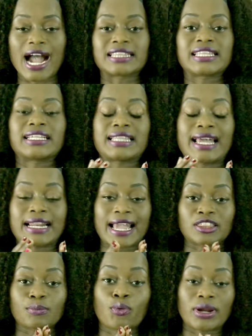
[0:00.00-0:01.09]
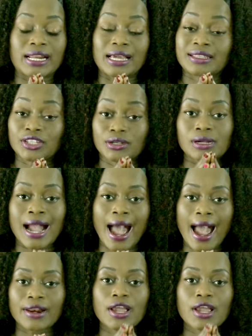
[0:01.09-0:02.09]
I think that at the point now that they're caught,